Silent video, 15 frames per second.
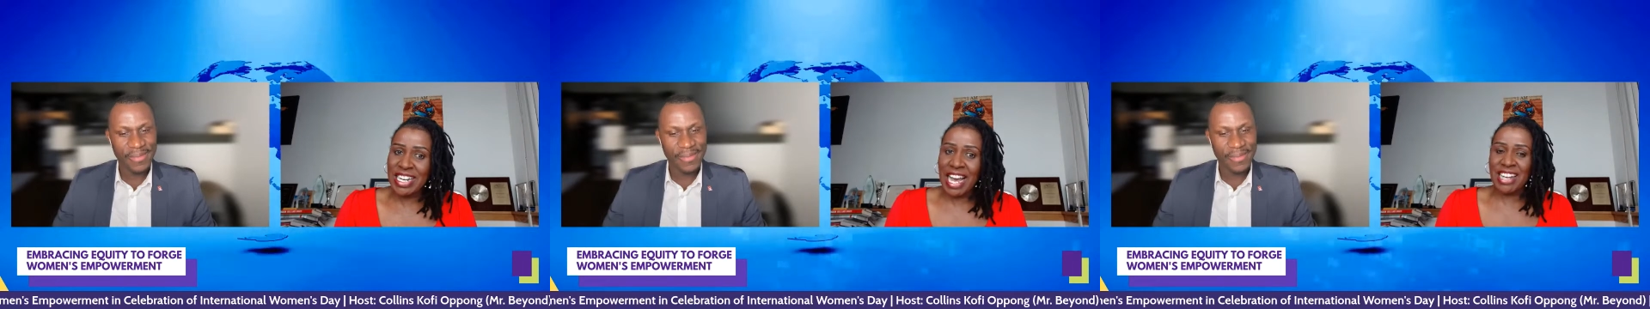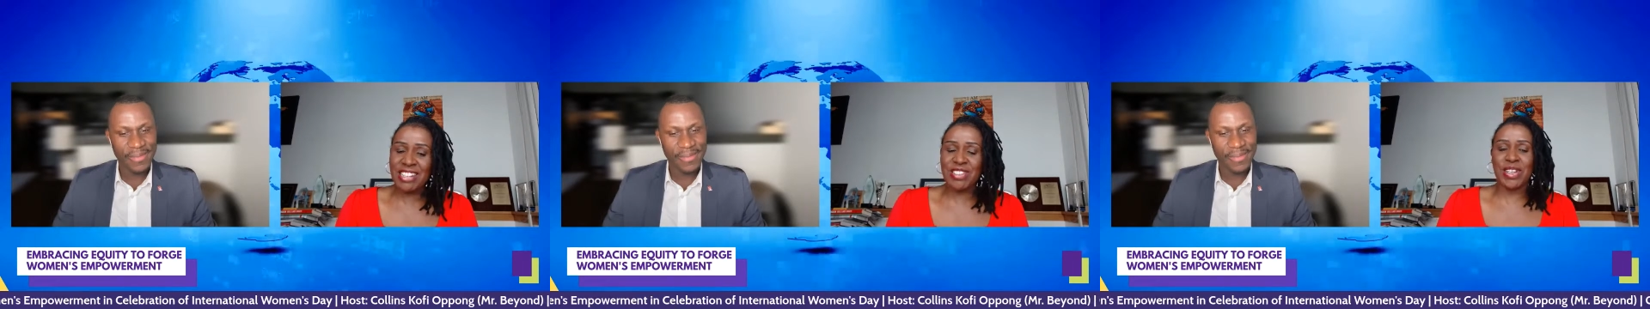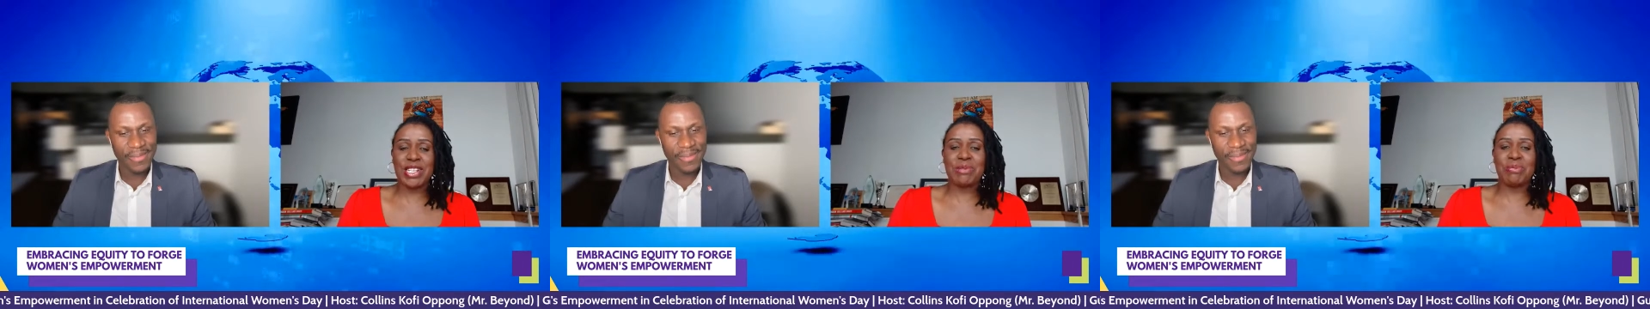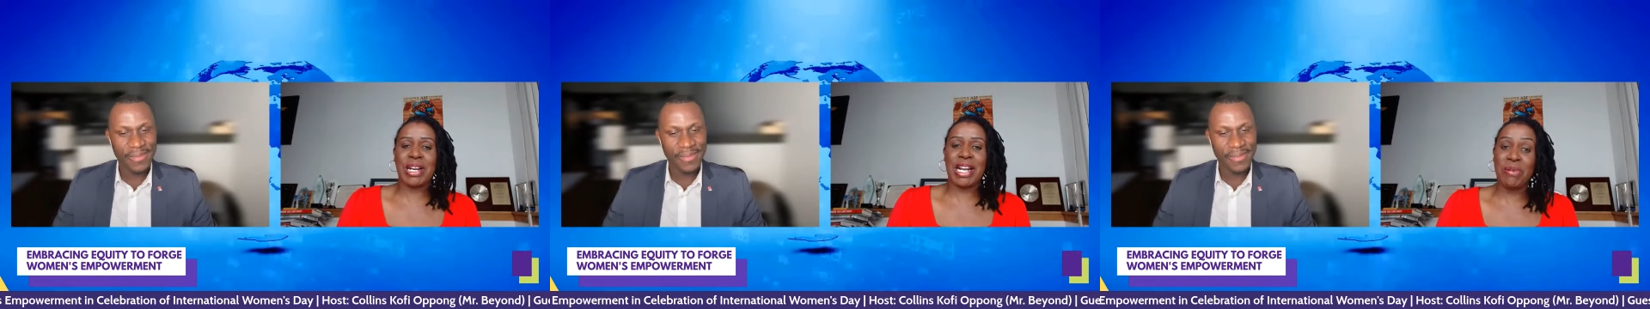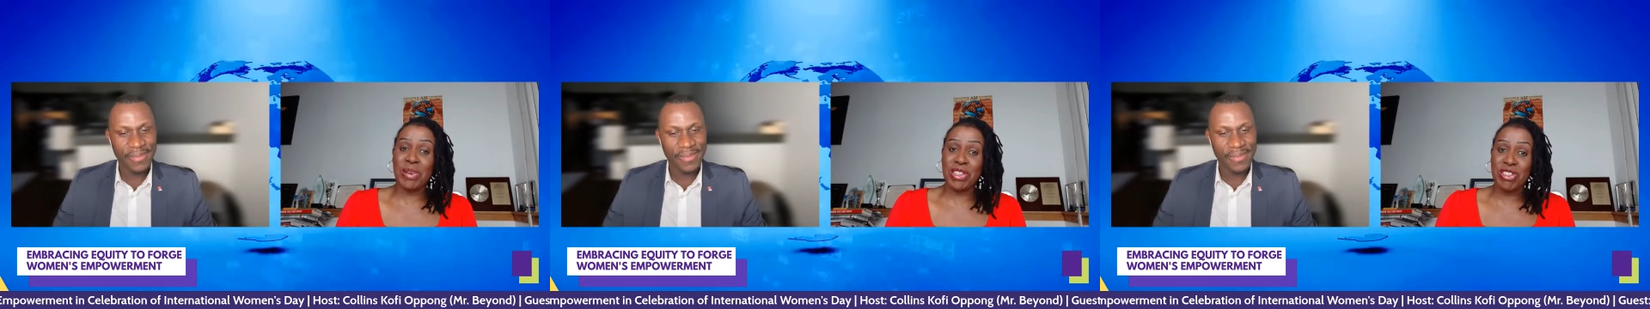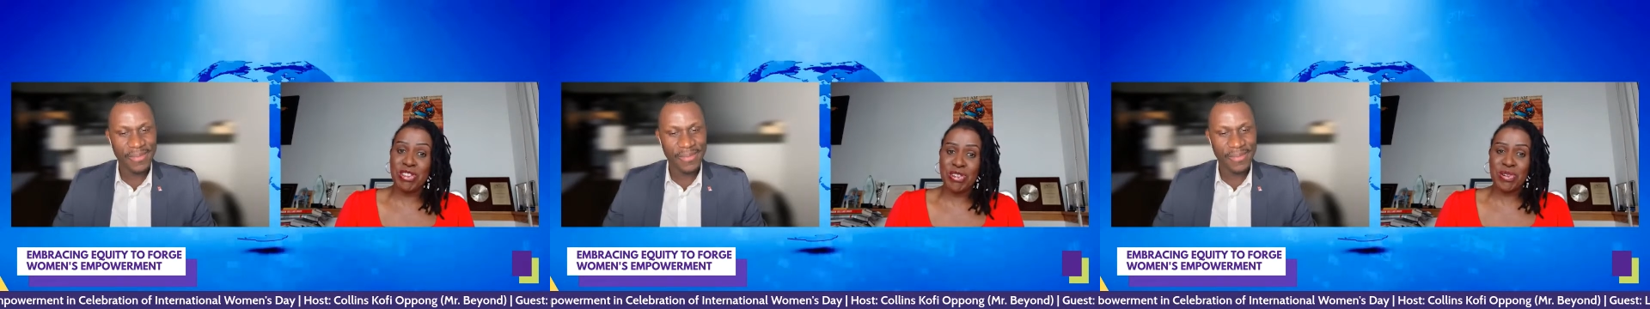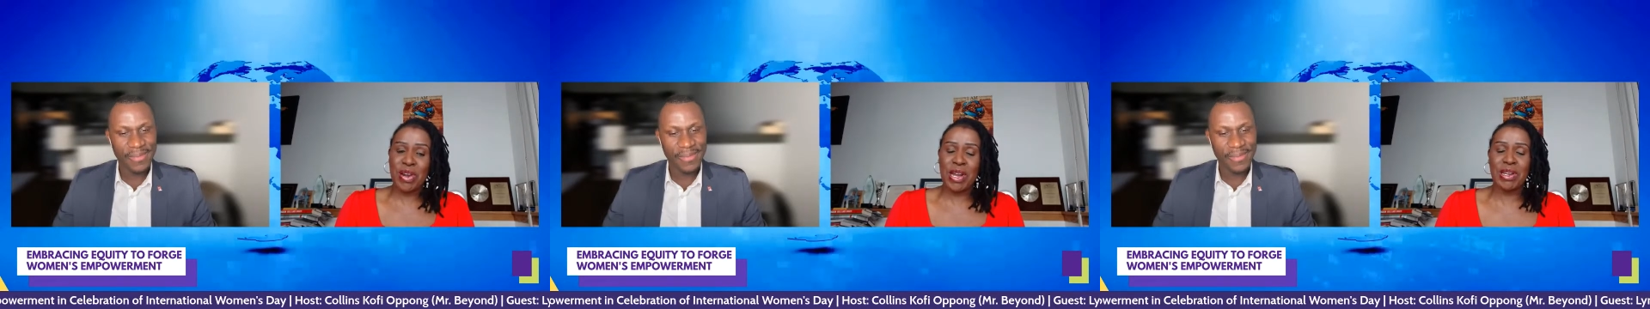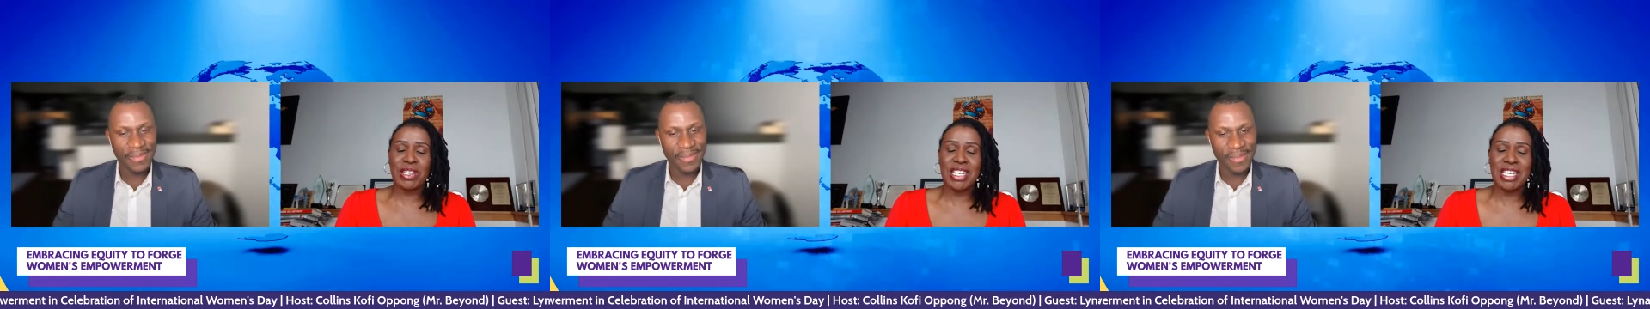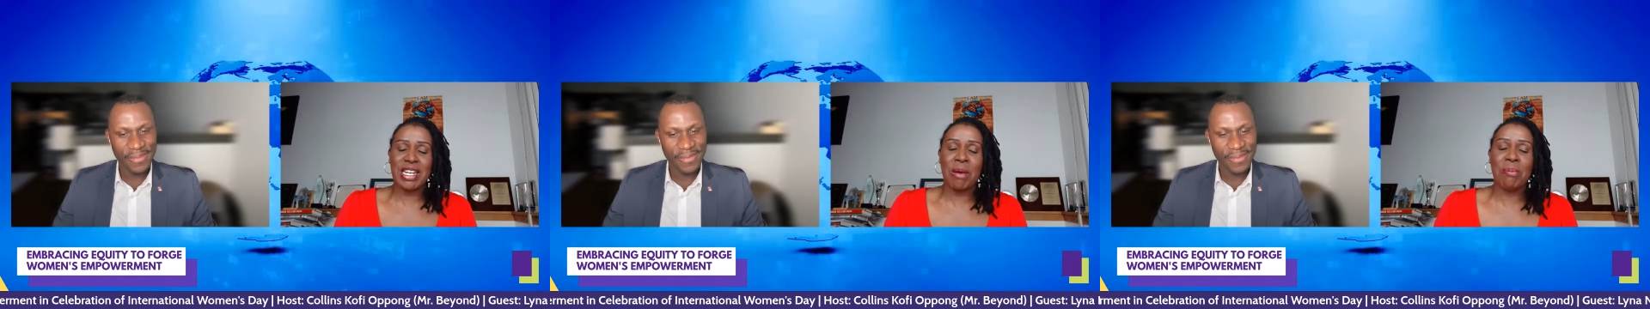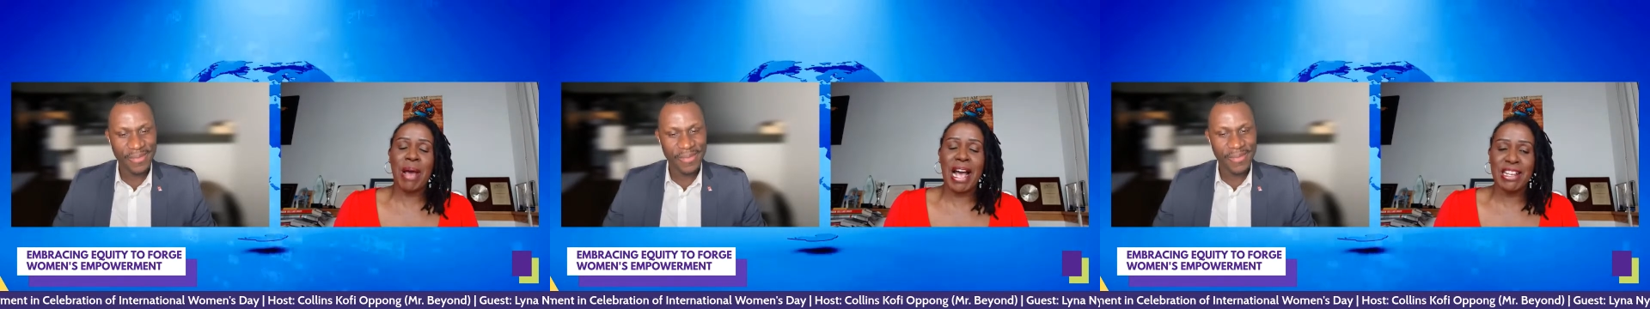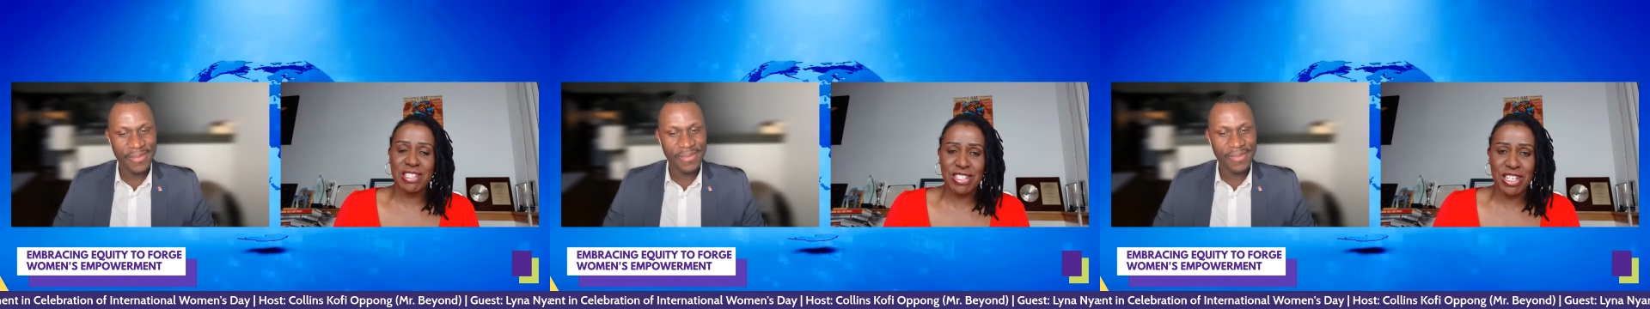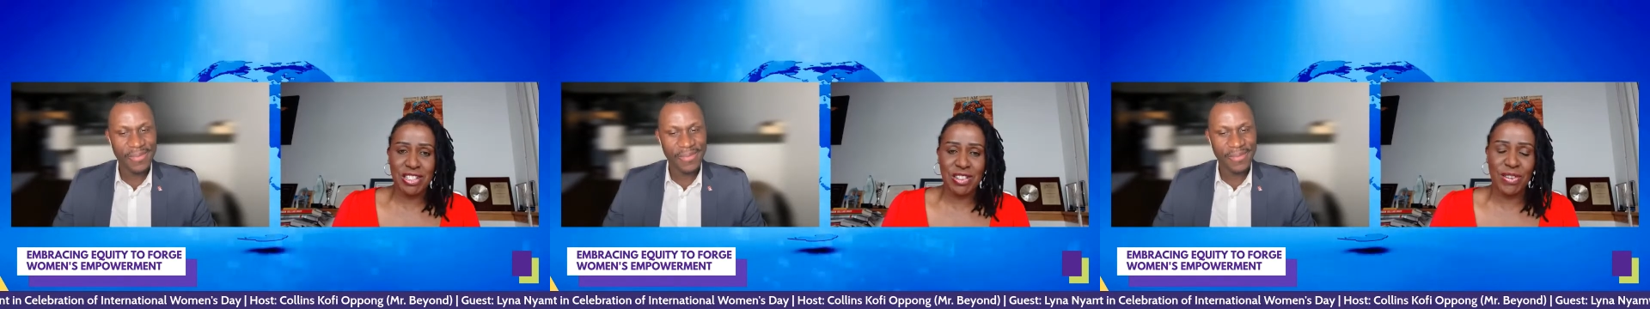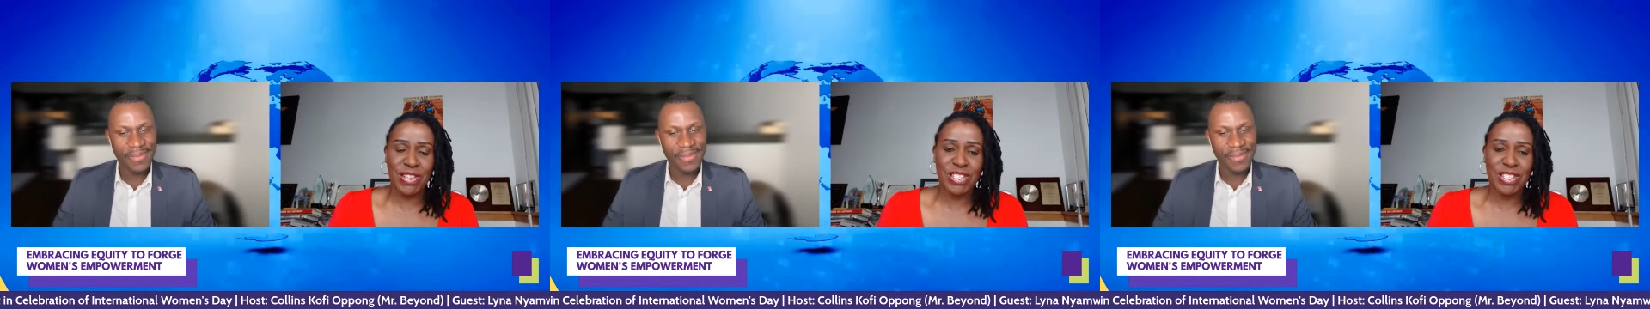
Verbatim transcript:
Speaker 1: a doctorate, but I withdrew and did a master's of